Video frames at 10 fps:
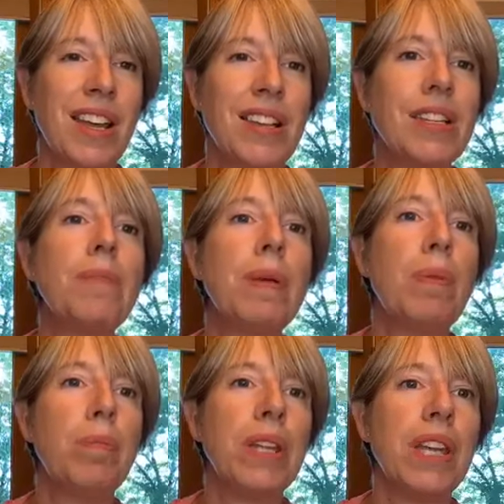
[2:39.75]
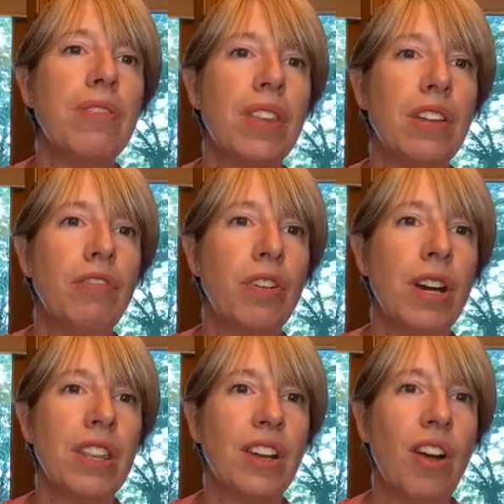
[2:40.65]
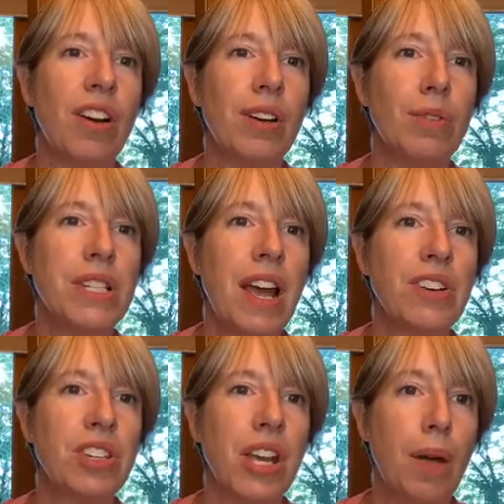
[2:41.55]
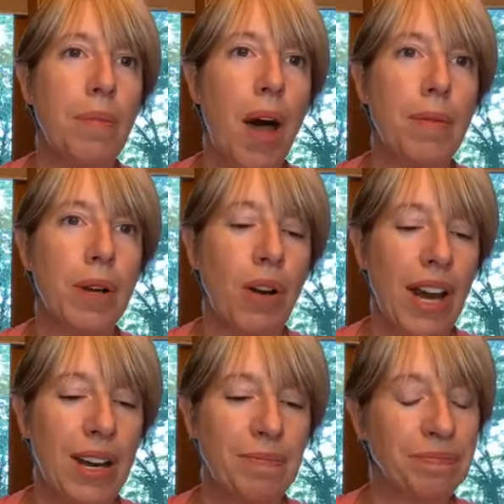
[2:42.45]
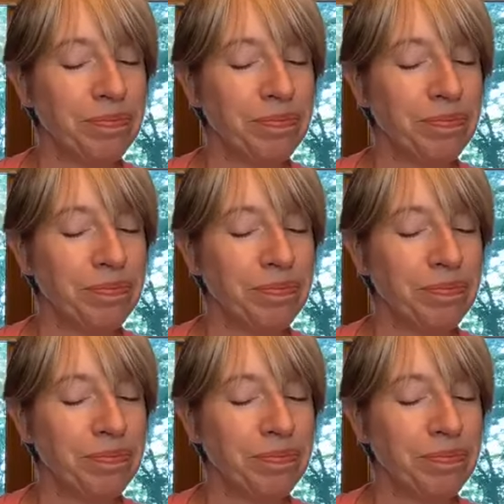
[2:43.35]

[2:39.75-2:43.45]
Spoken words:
some people believe that the fruit in the garden was actually a pomegranate.